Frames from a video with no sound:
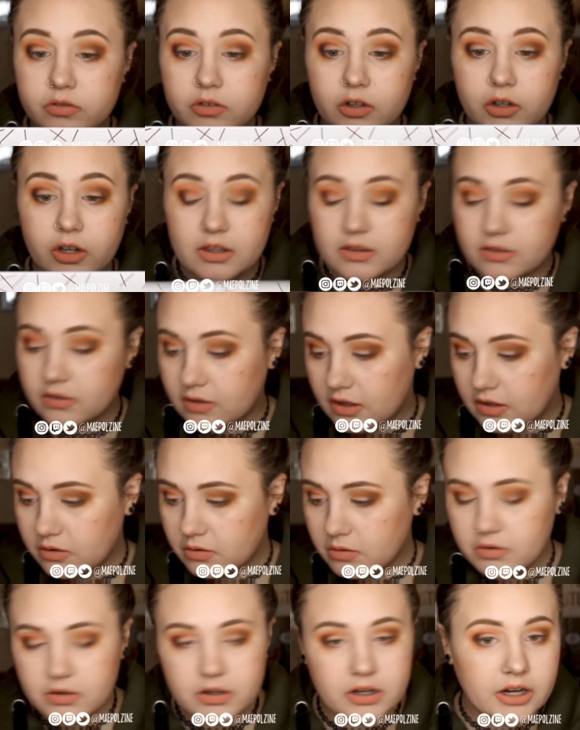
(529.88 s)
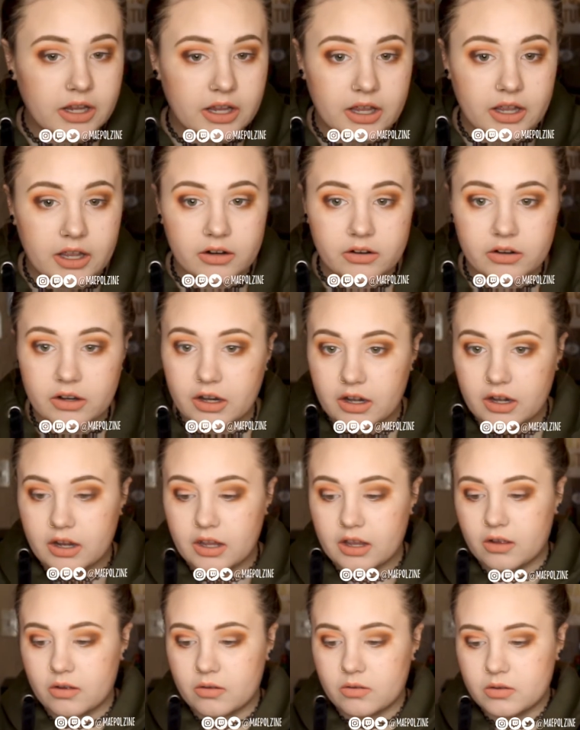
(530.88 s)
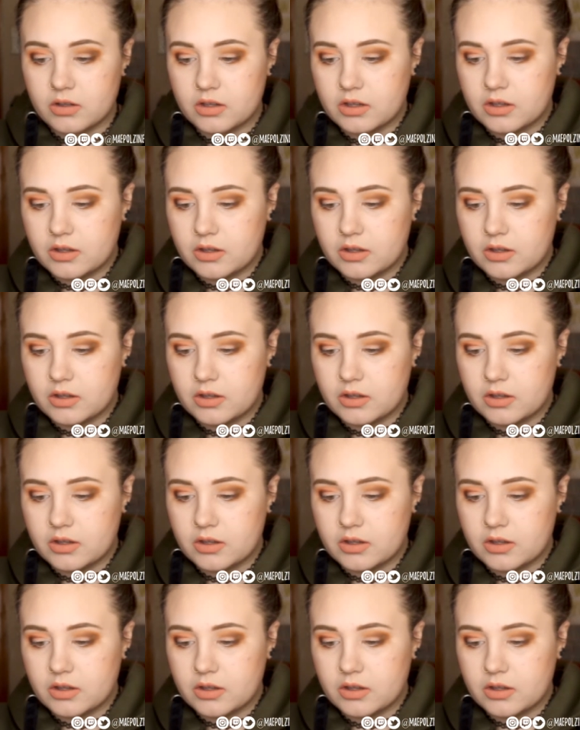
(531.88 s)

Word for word: Okay, so that's where we're at right now.